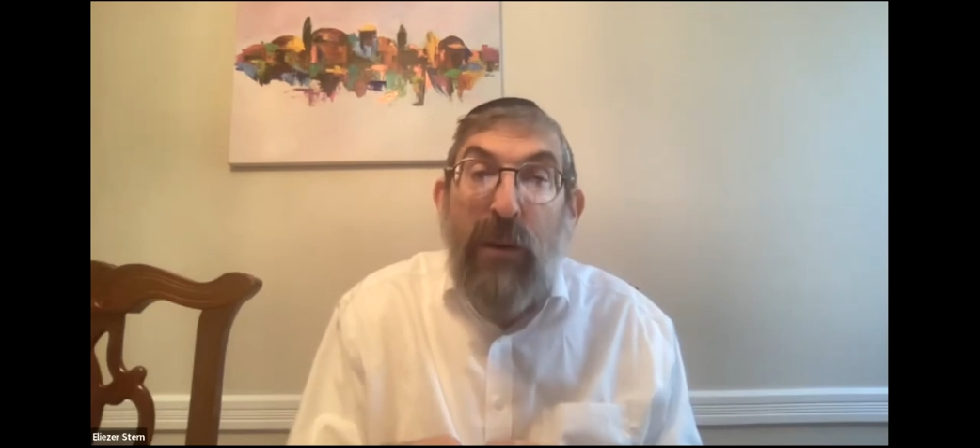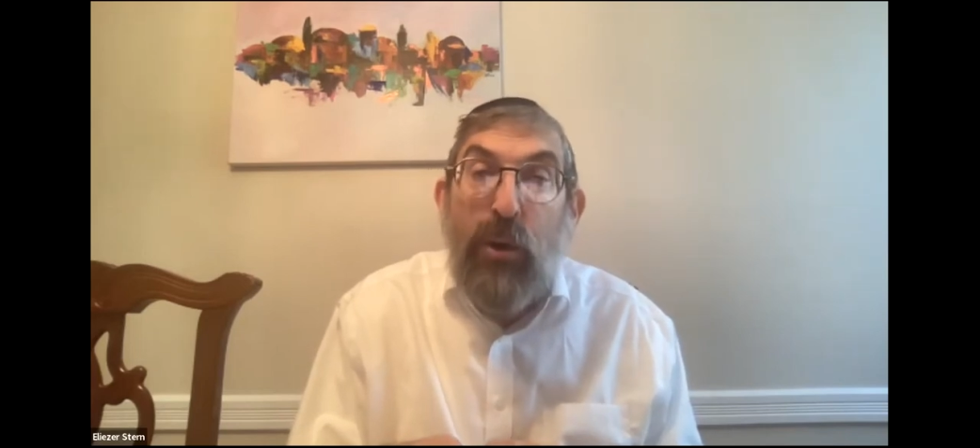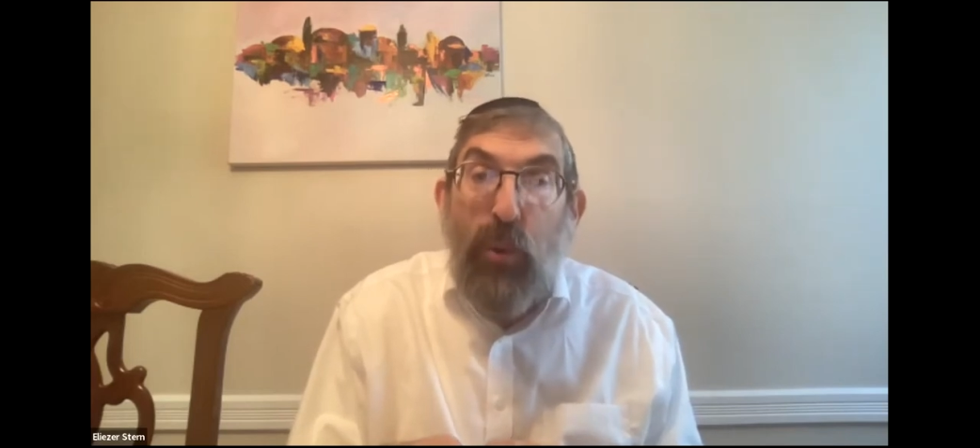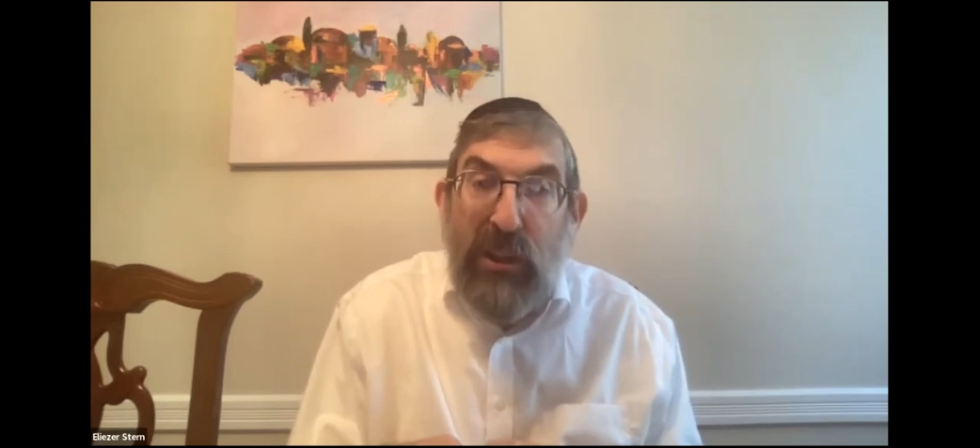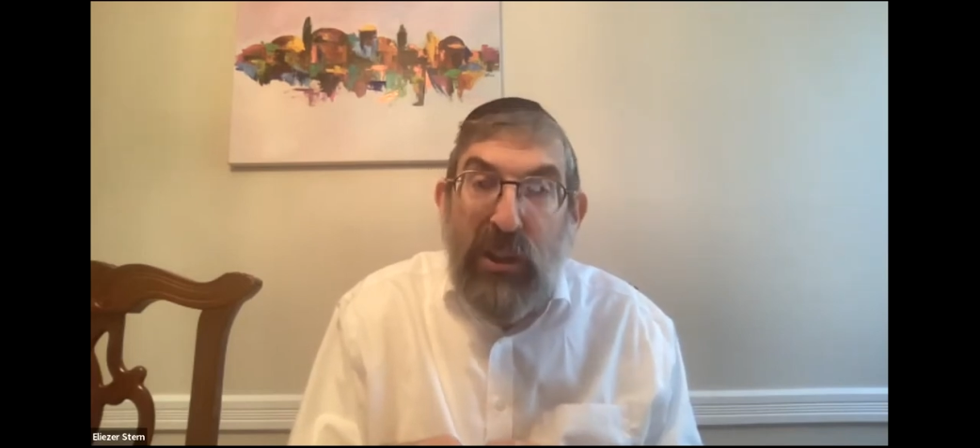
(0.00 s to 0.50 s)

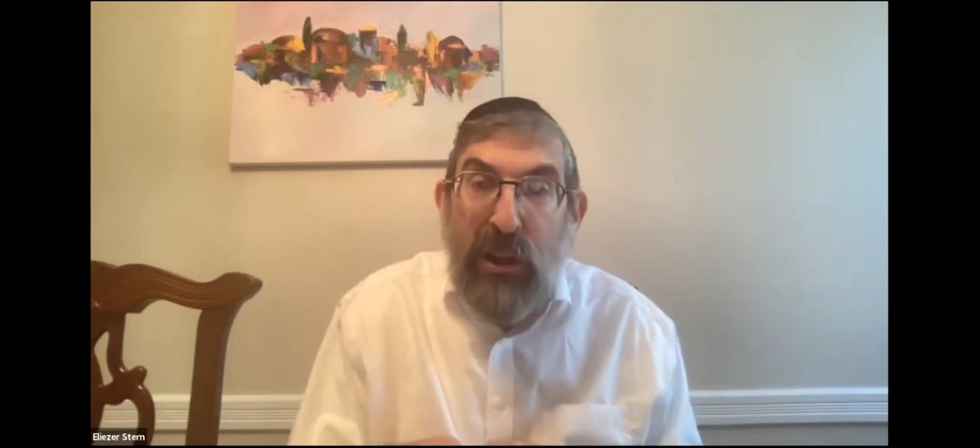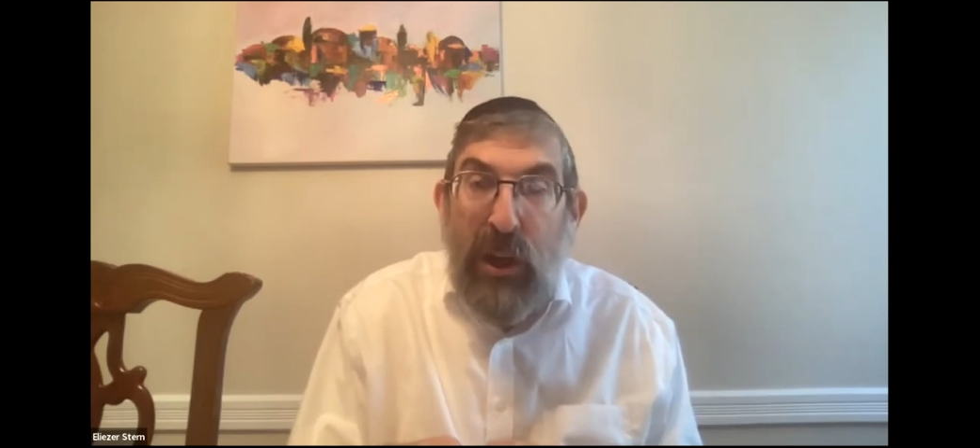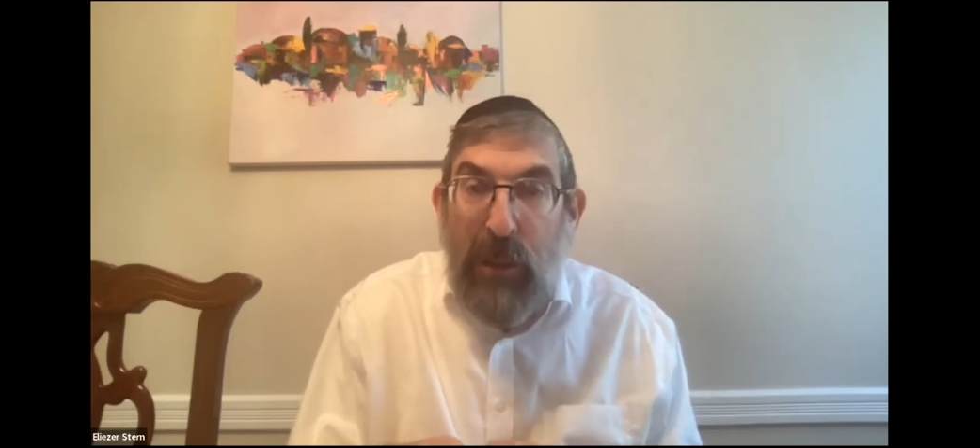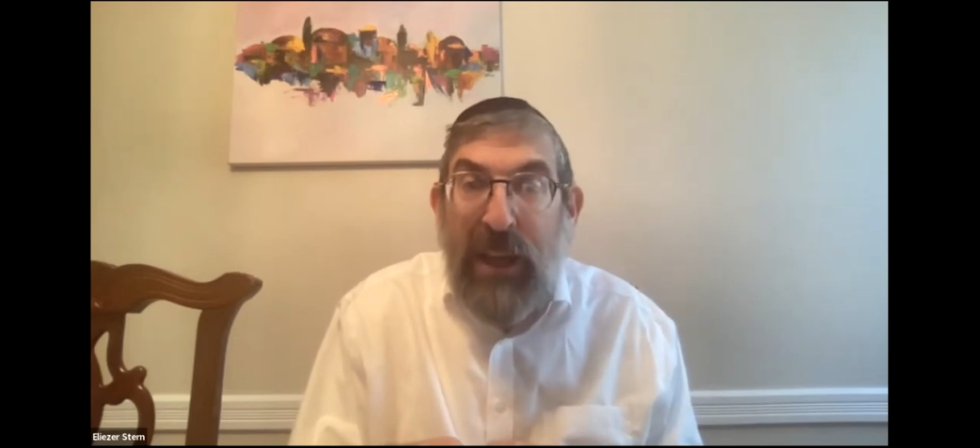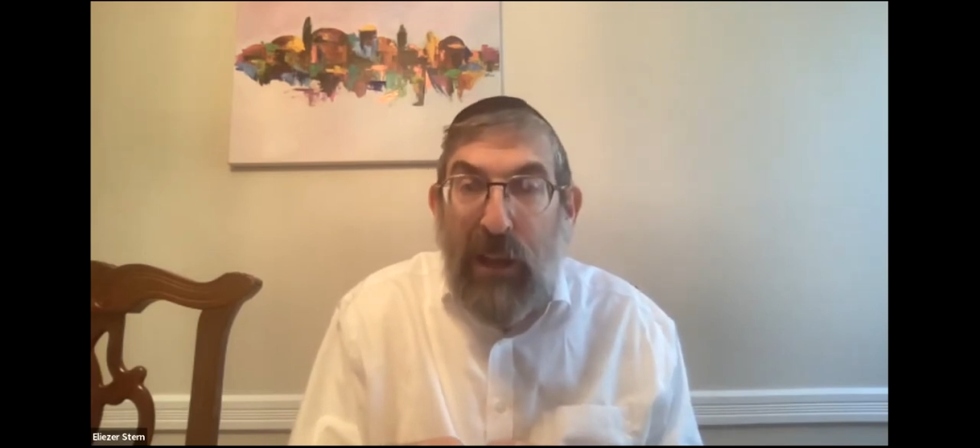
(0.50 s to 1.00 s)
question
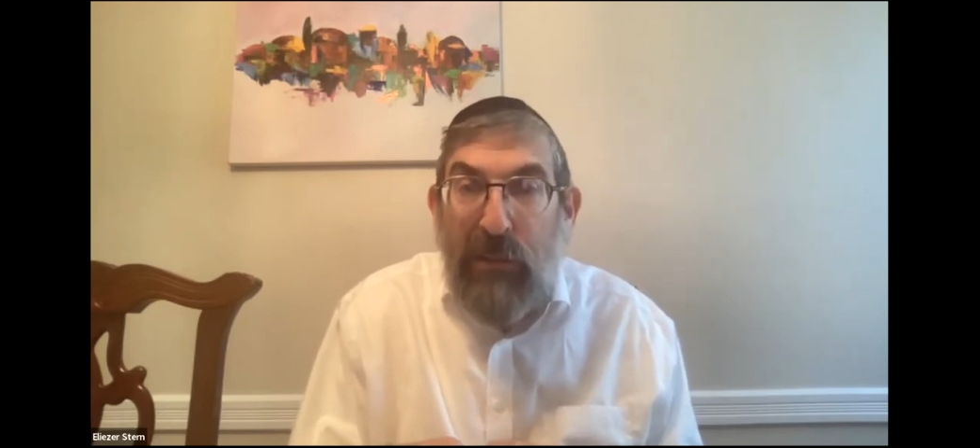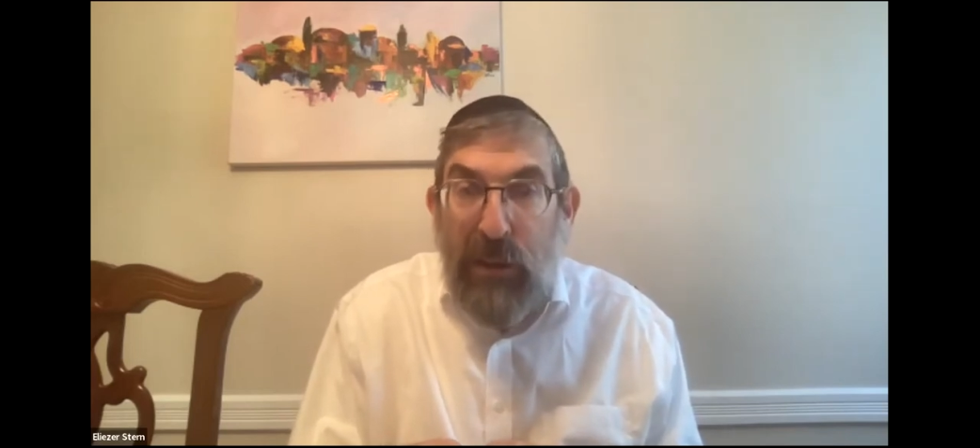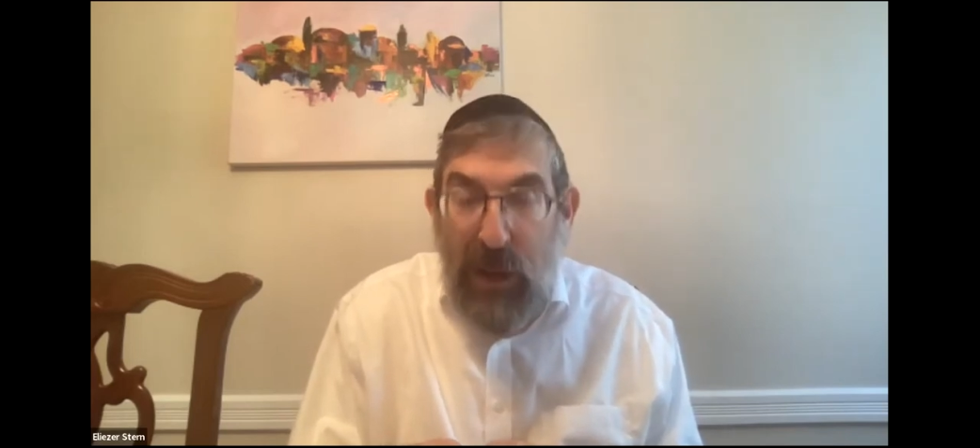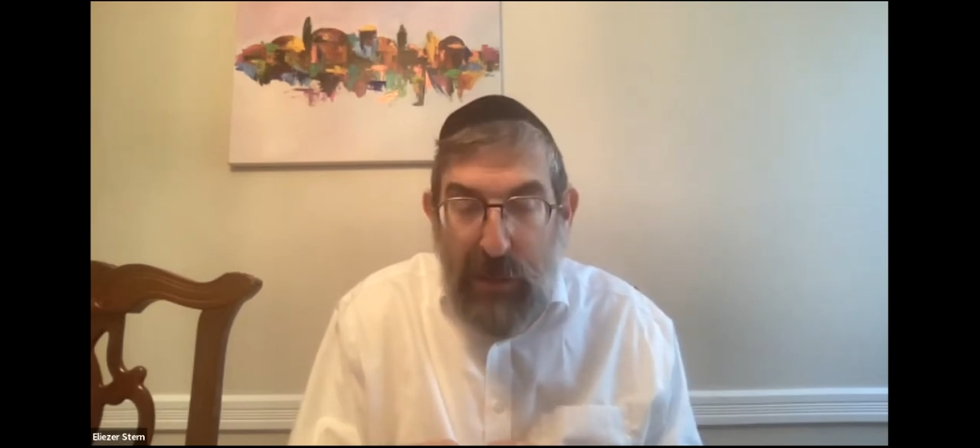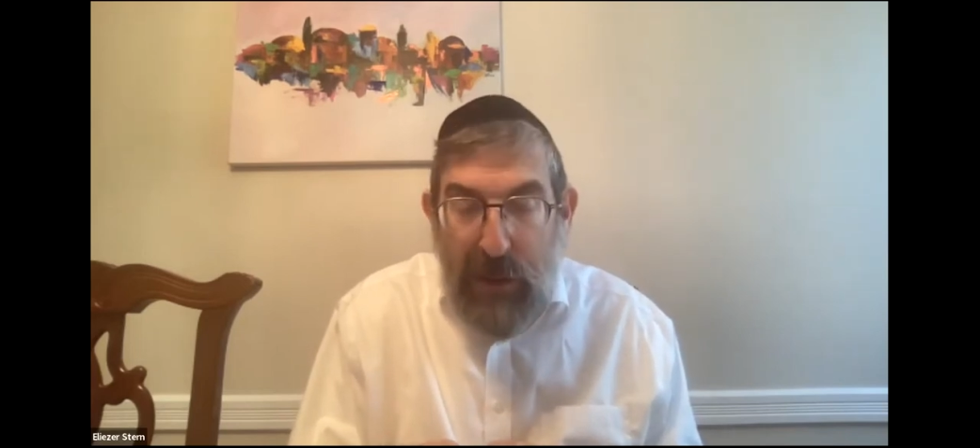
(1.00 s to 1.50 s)
on my
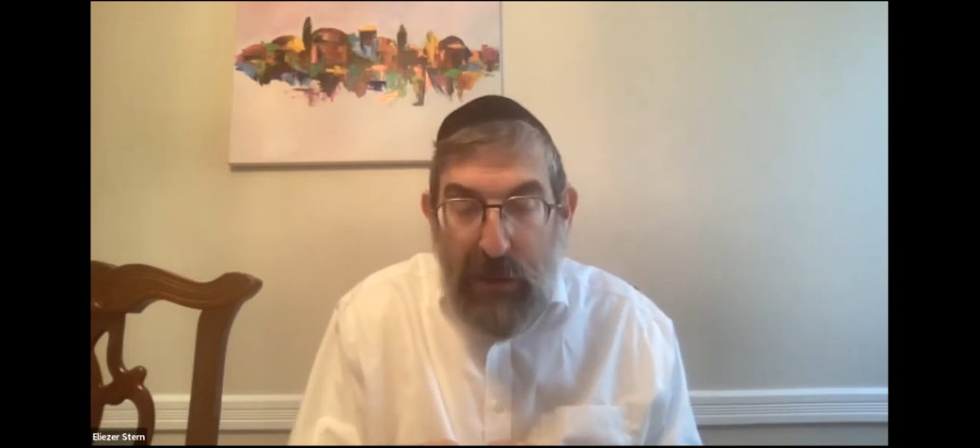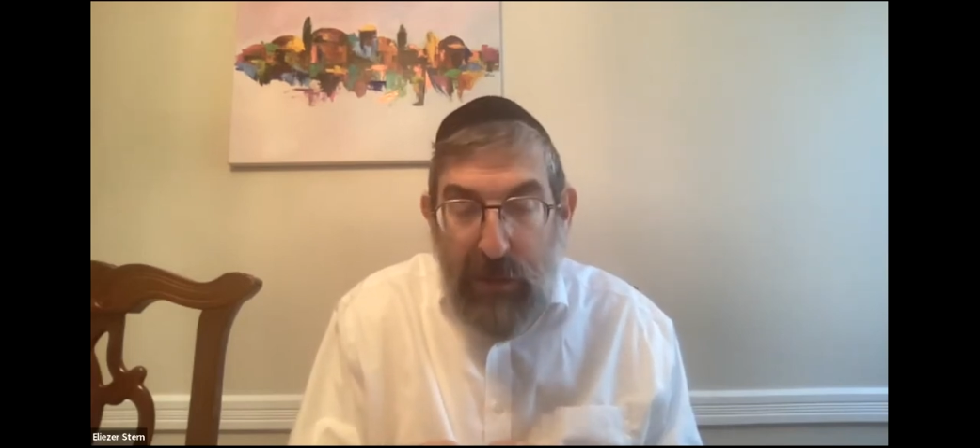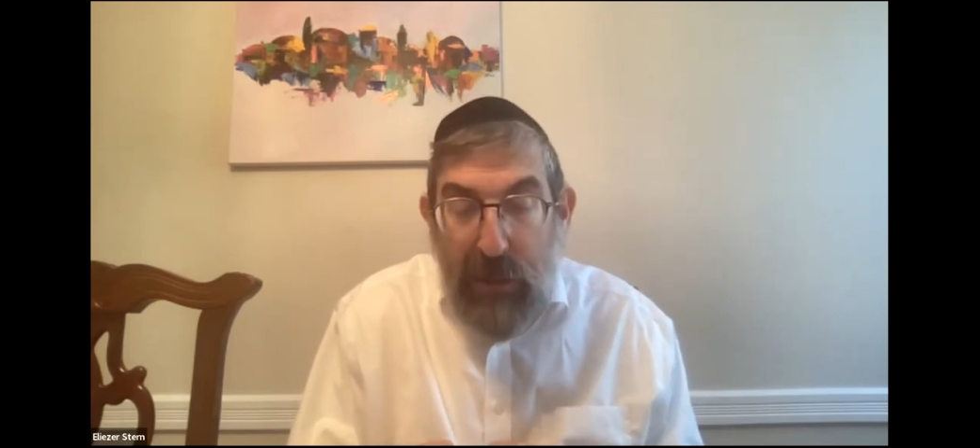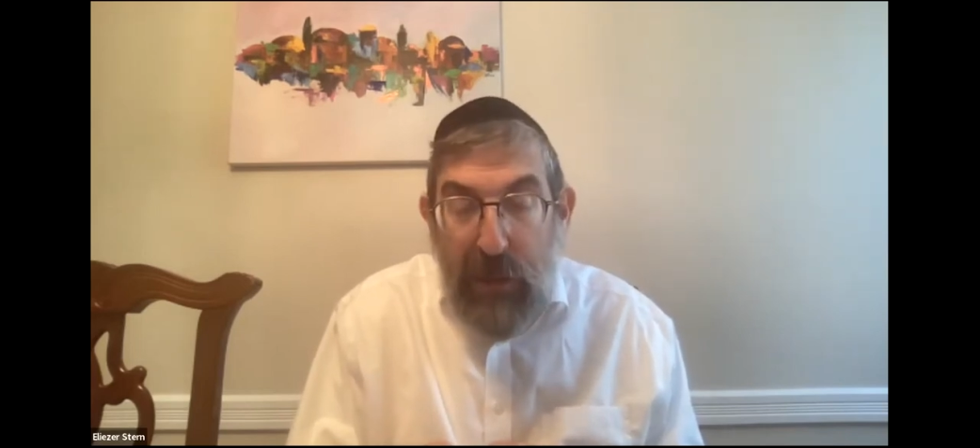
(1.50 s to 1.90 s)
kalachaymer.